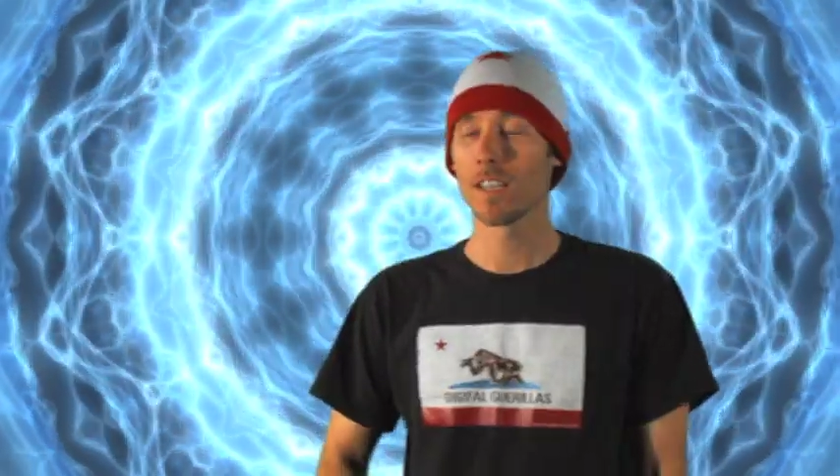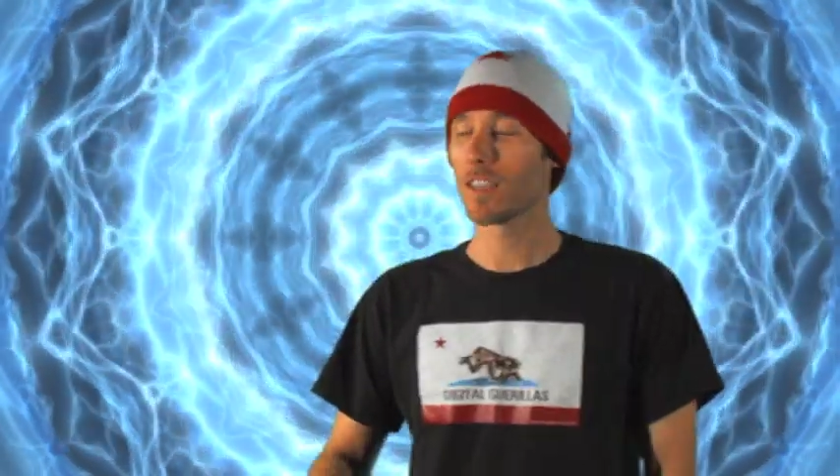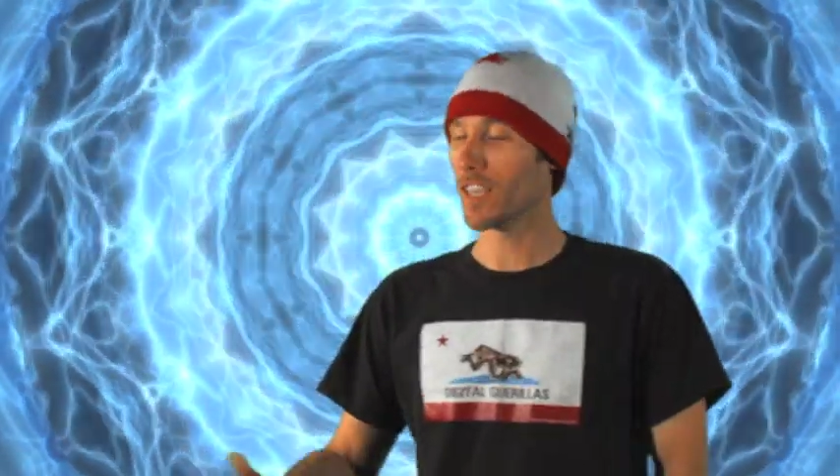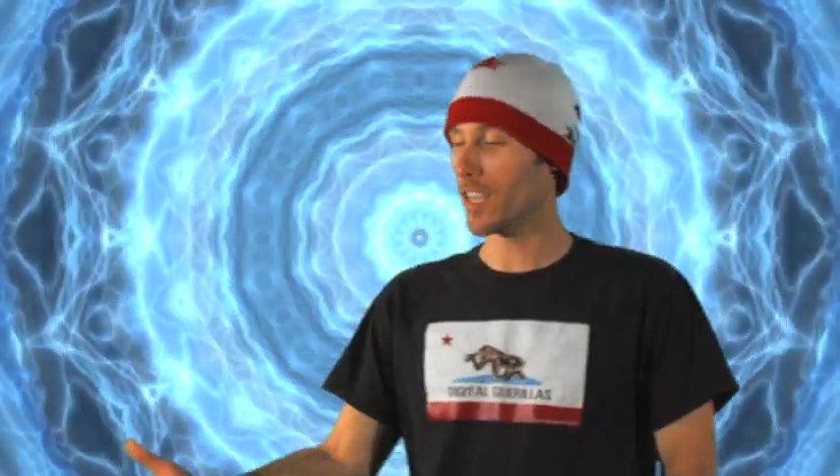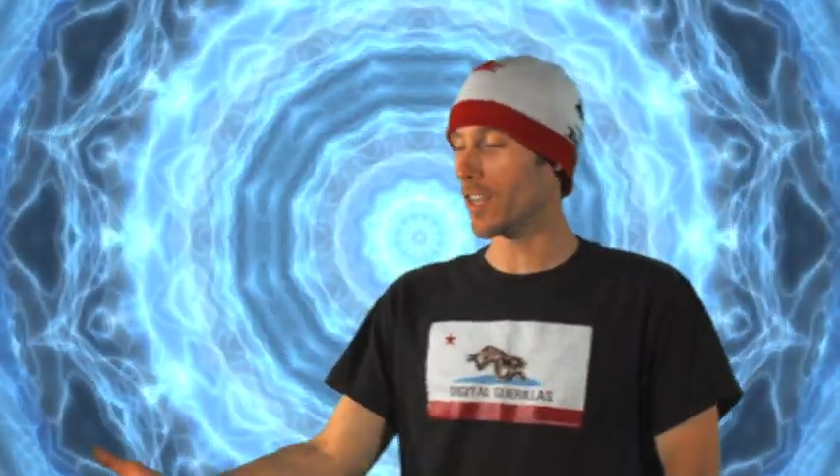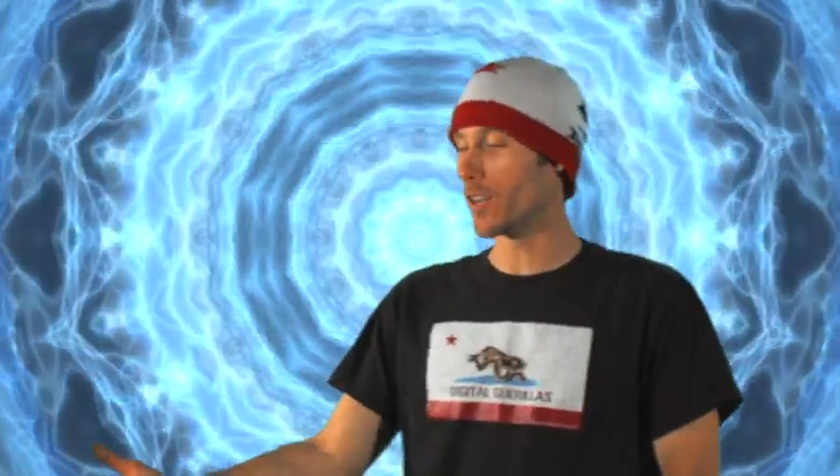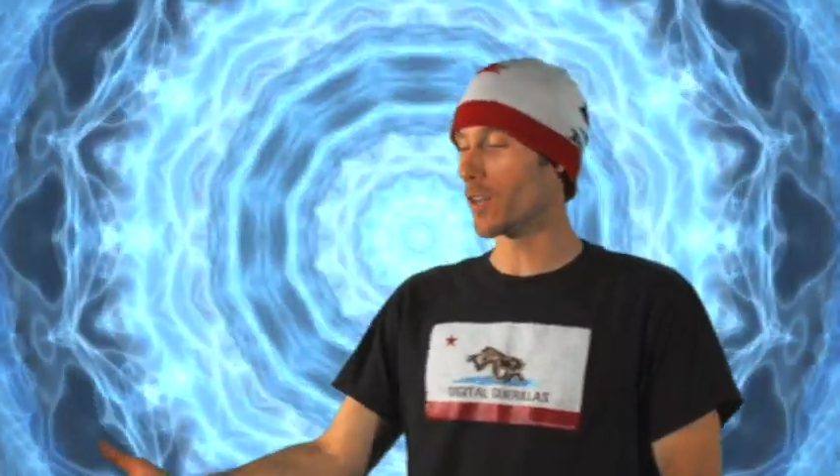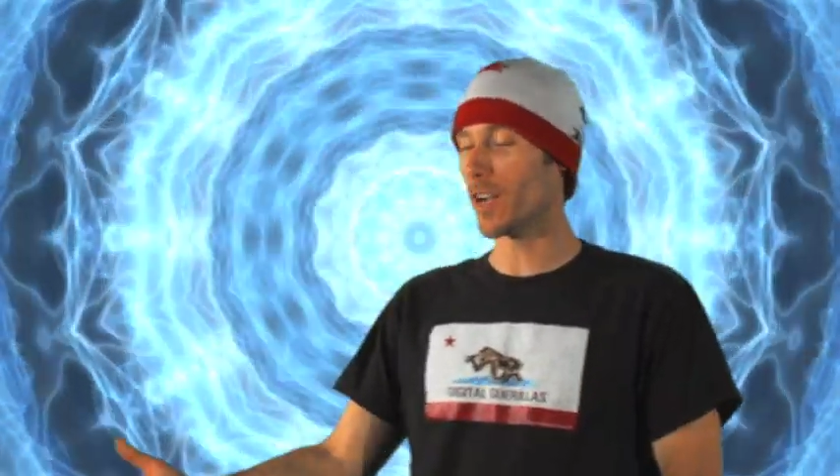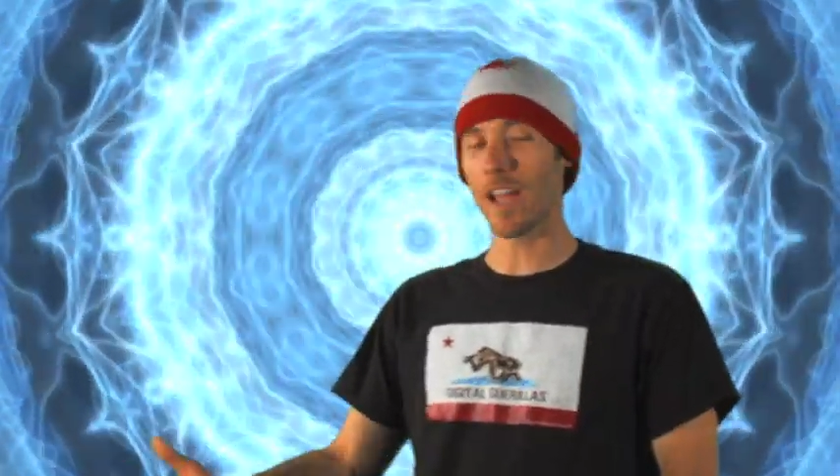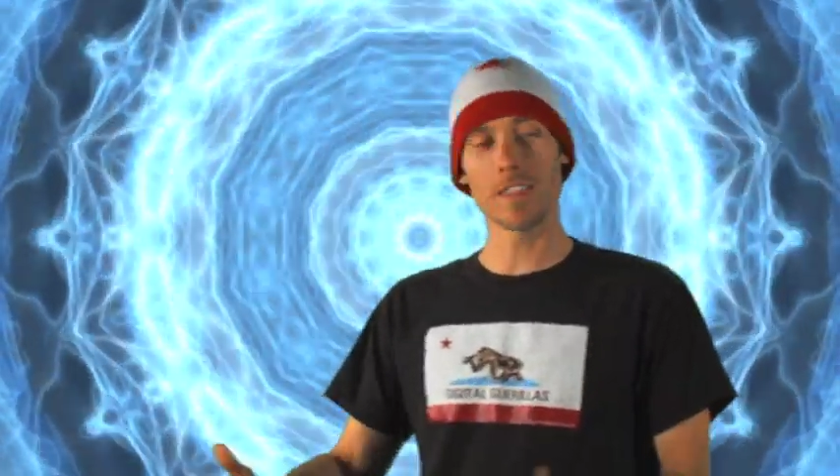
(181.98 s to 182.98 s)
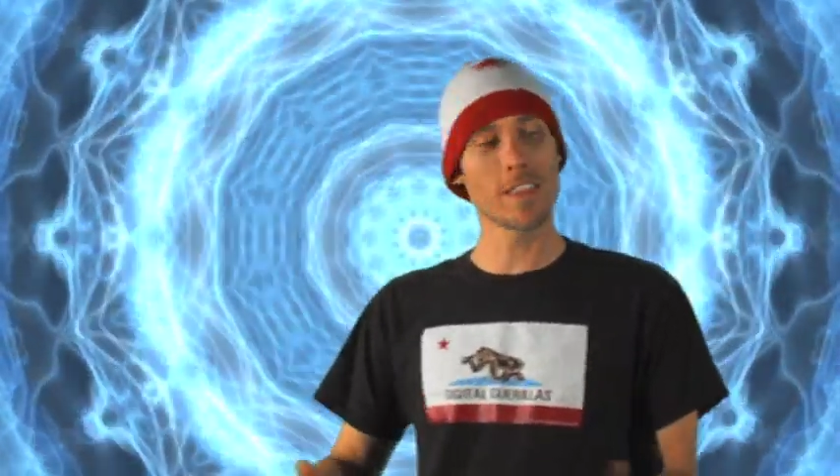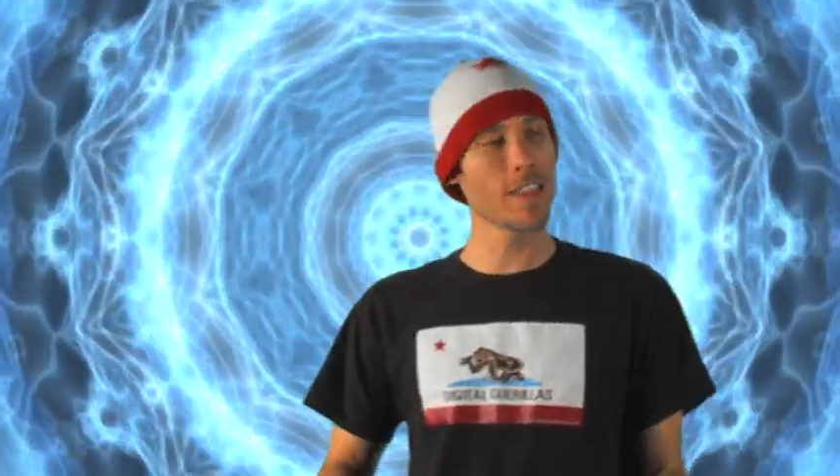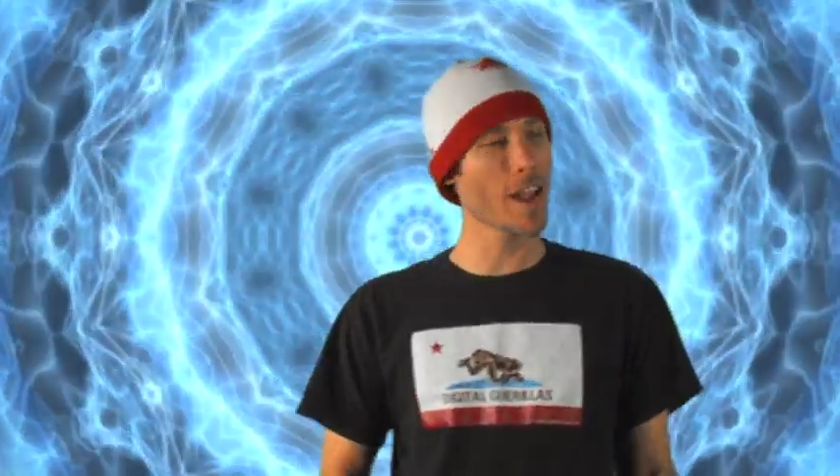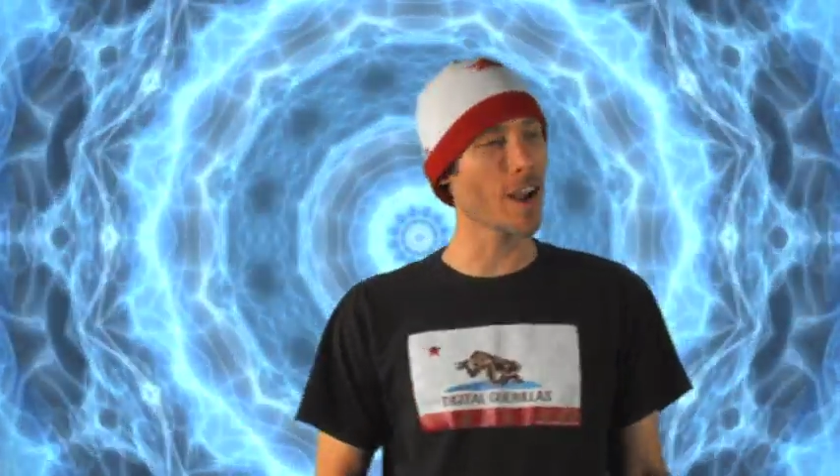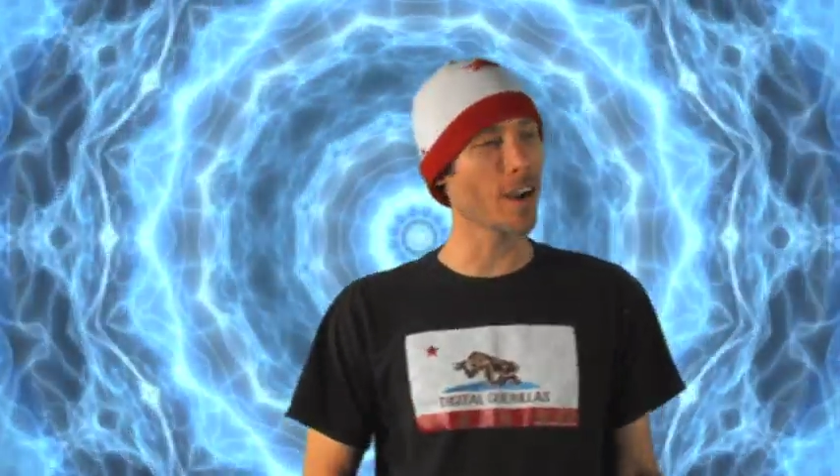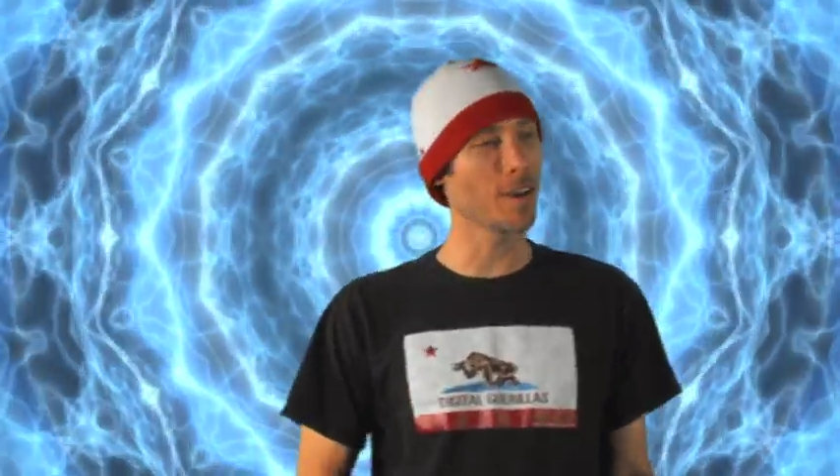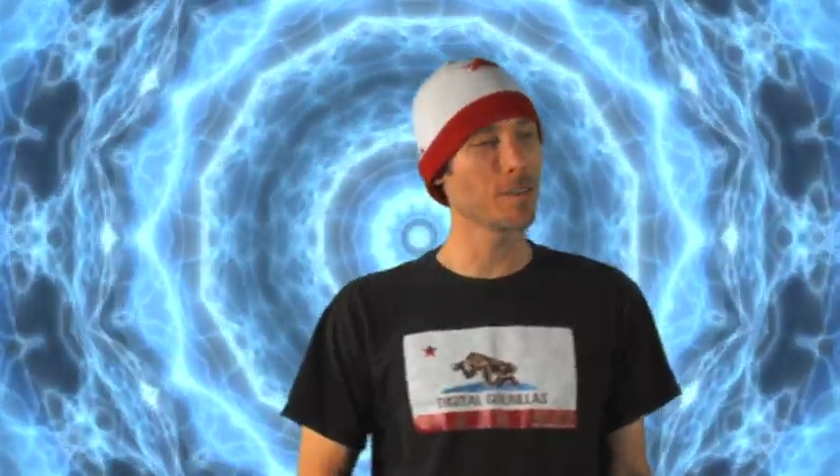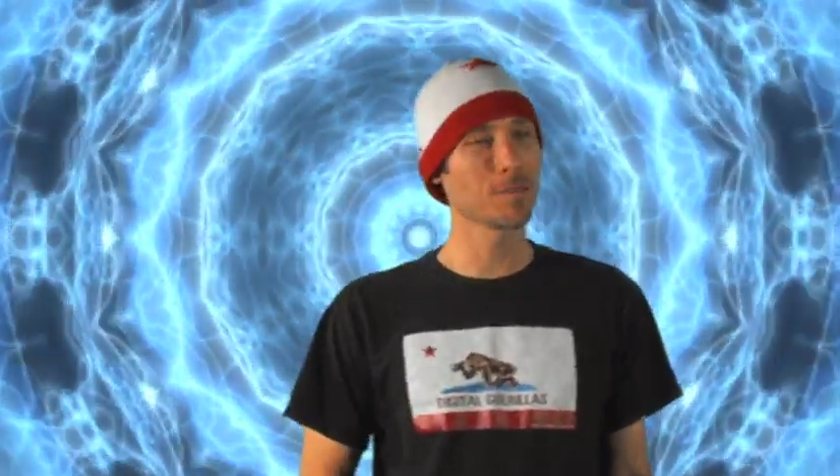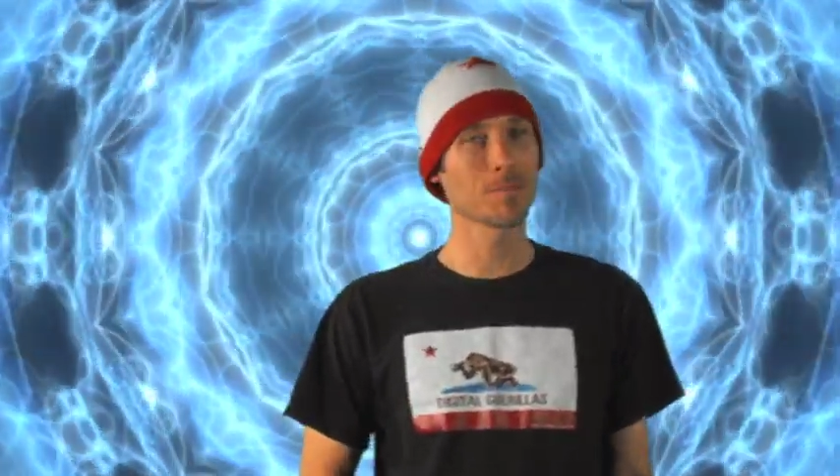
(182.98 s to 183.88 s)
The here and the there.